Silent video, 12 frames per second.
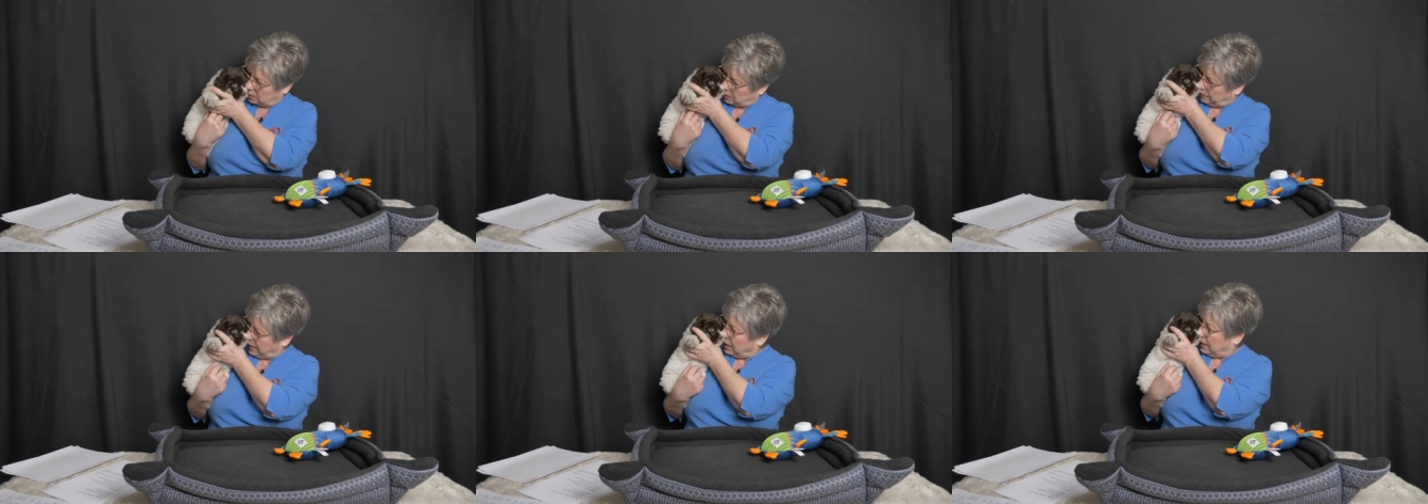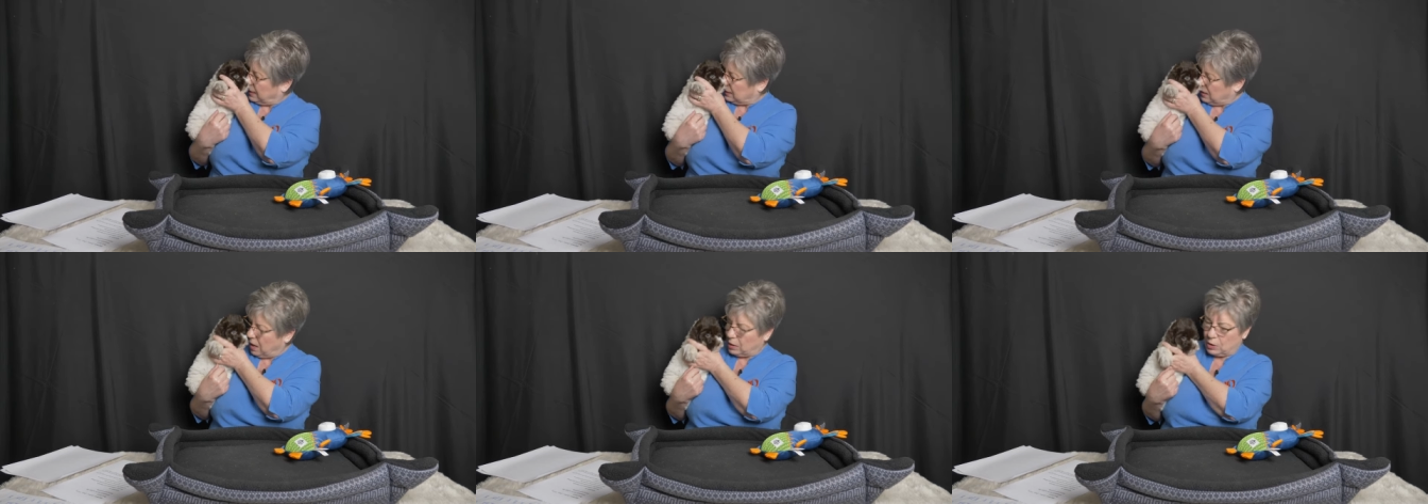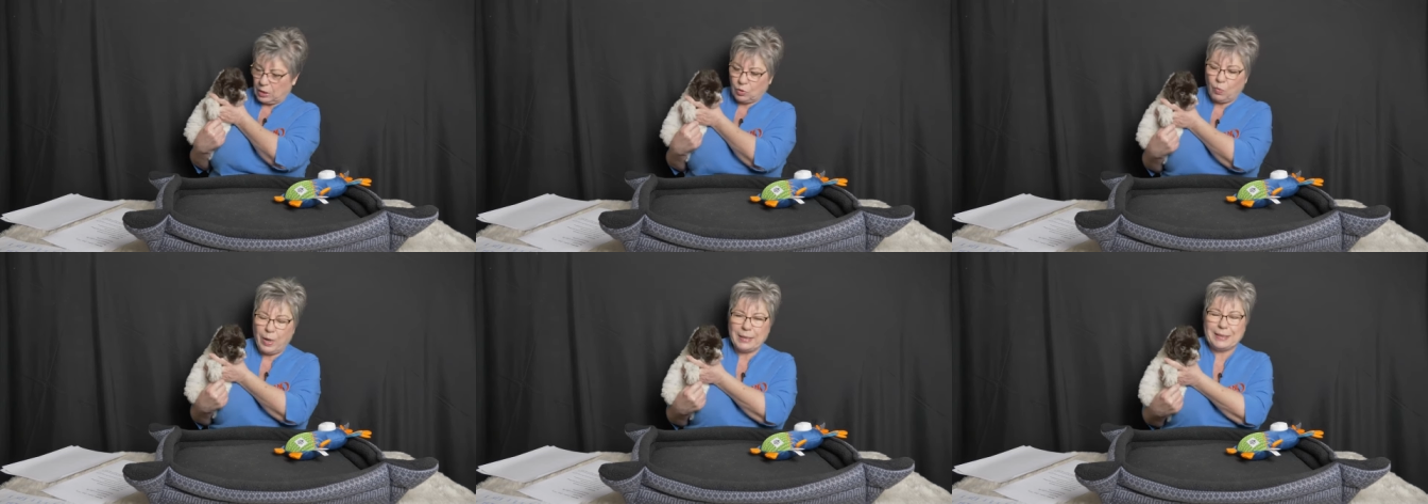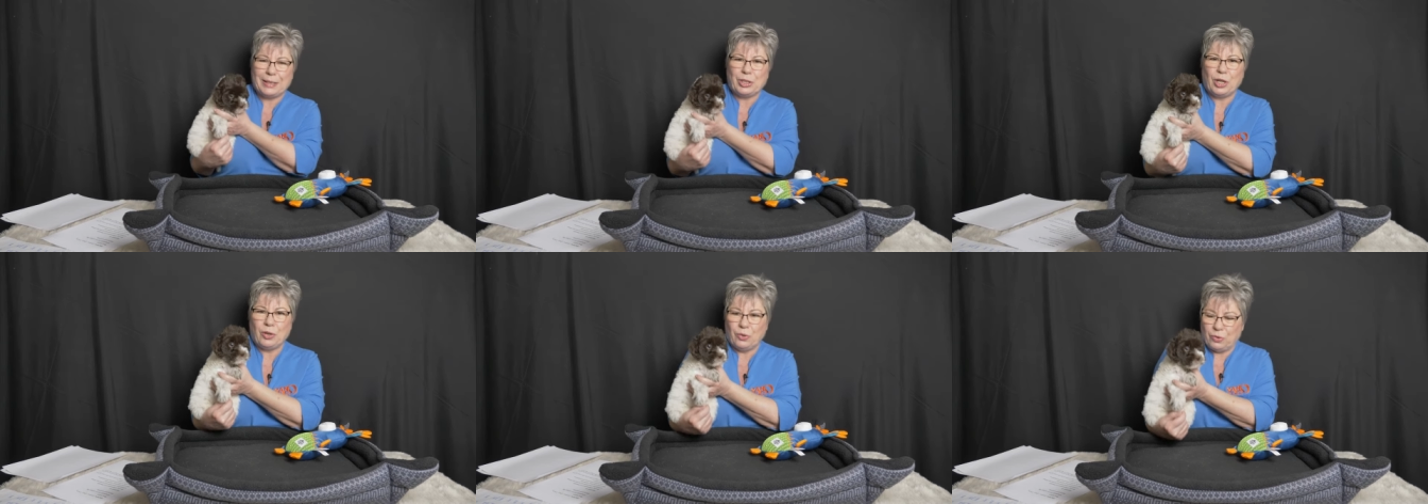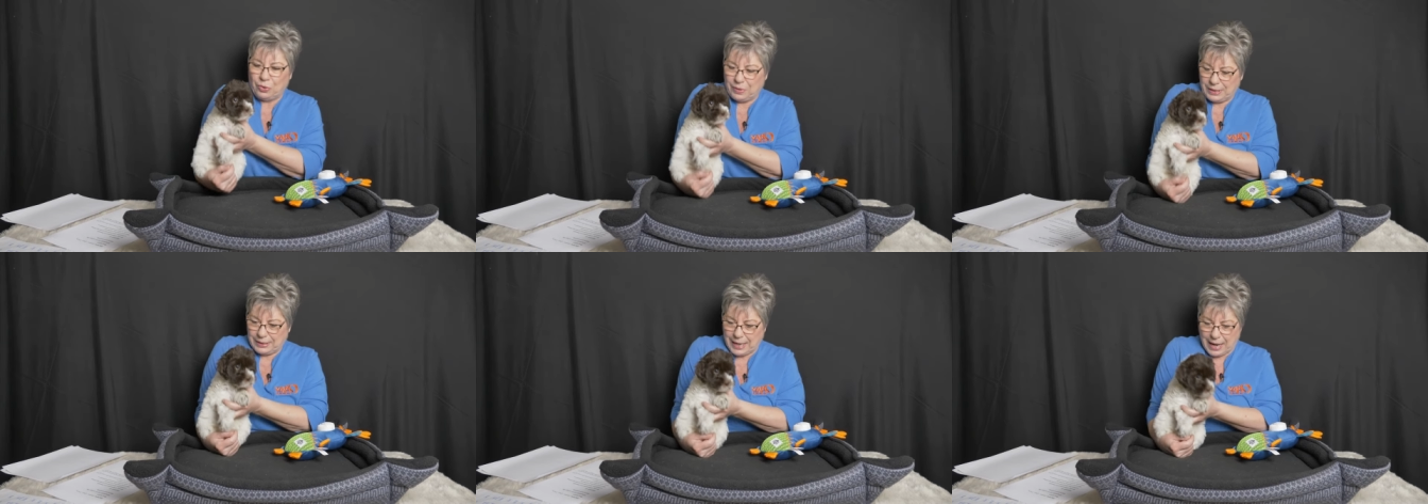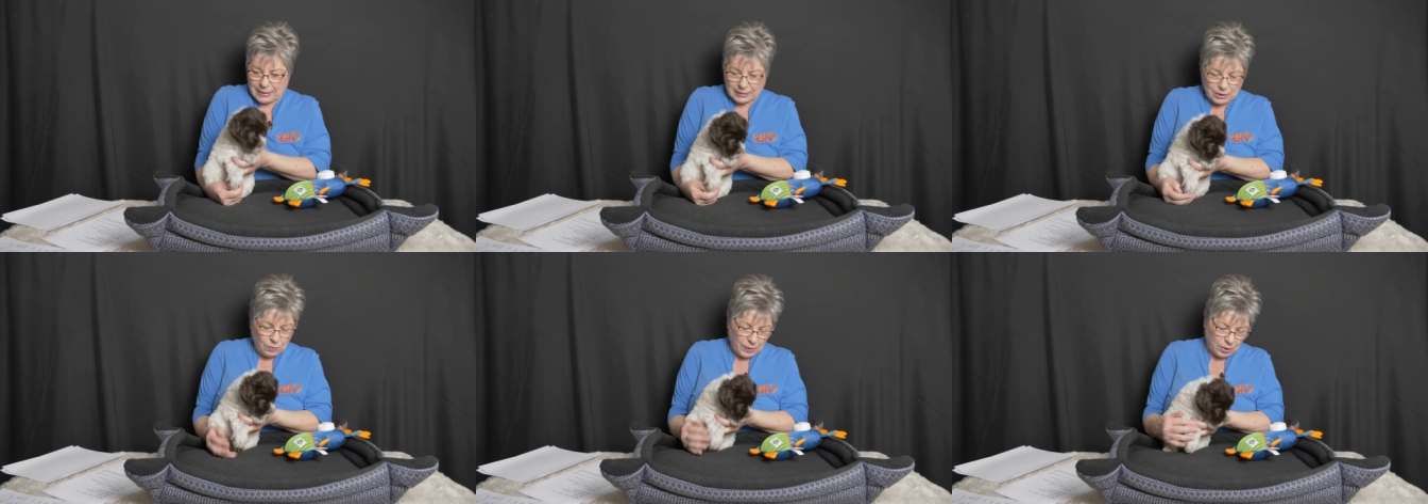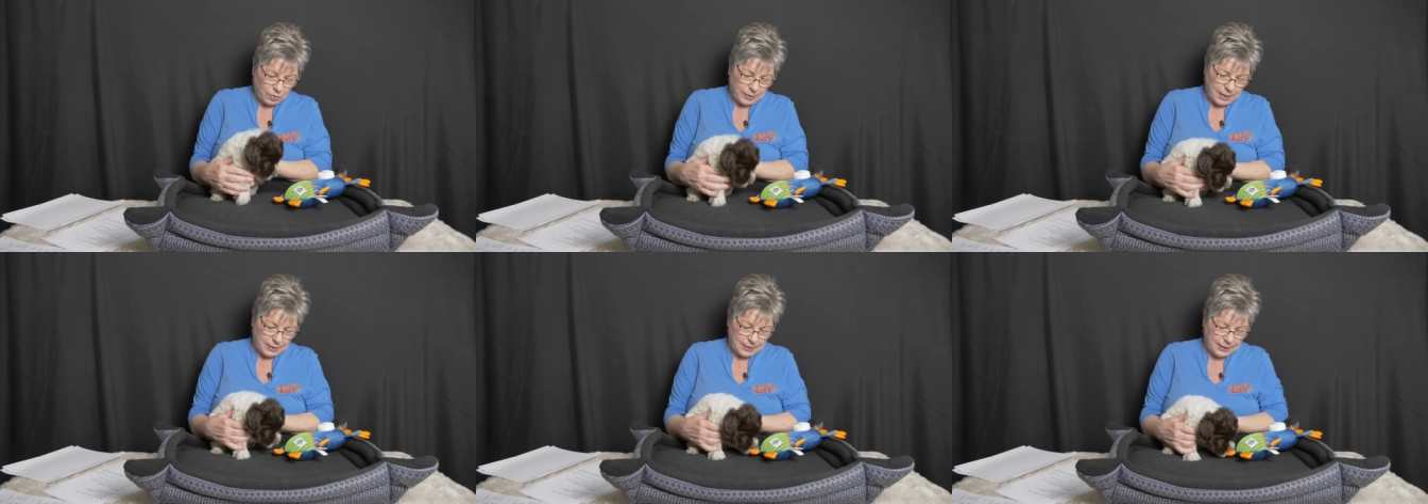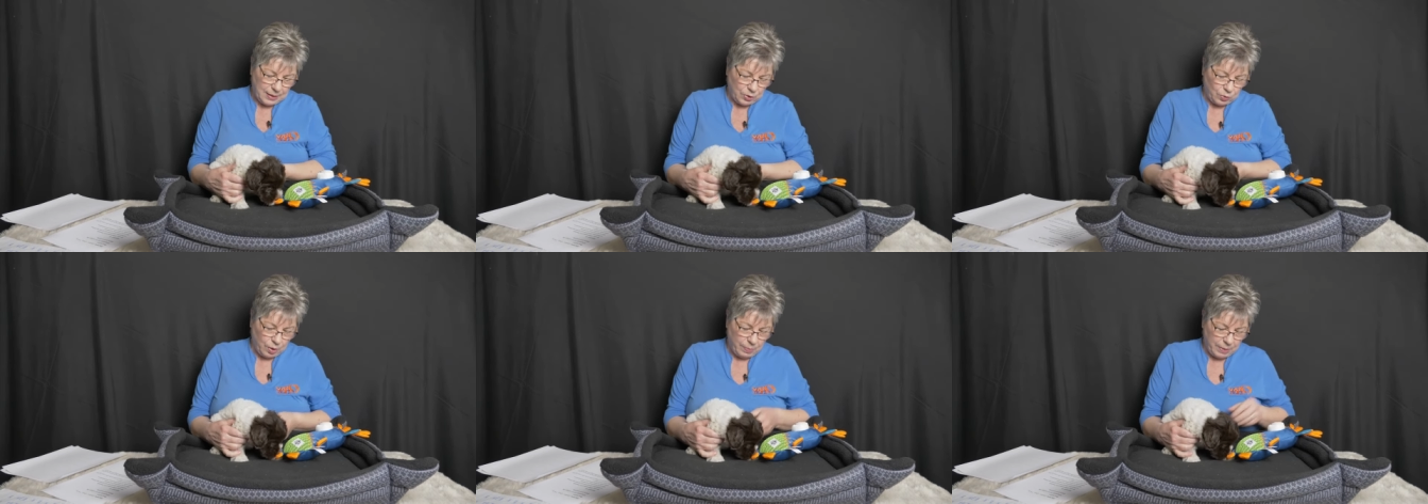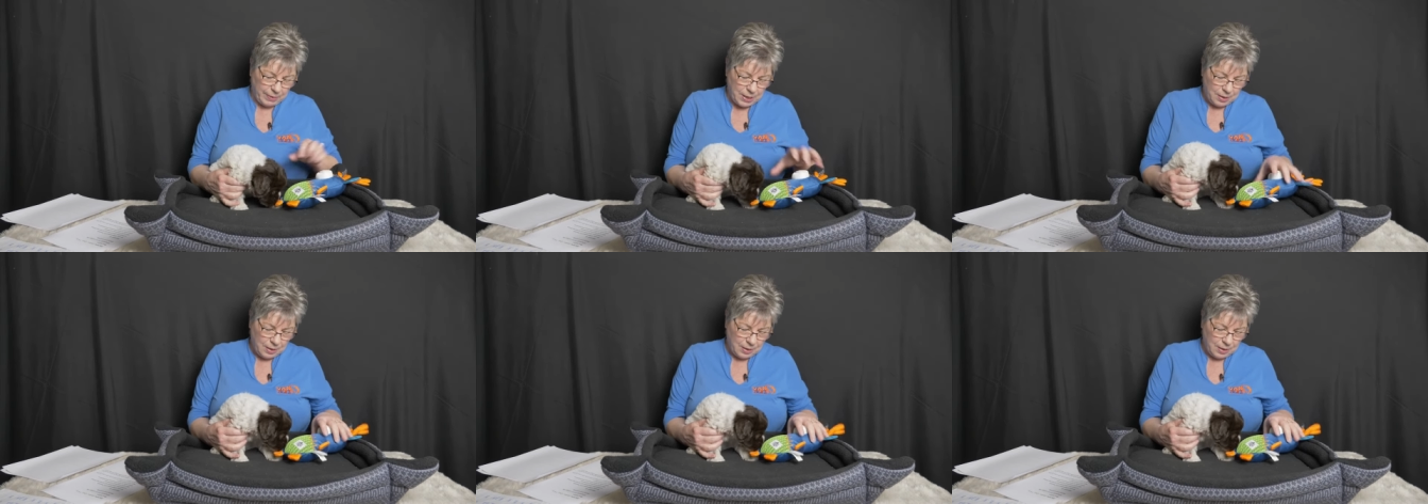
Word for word: so it's not quite such an onerous task. You want to go down and see the toy baby?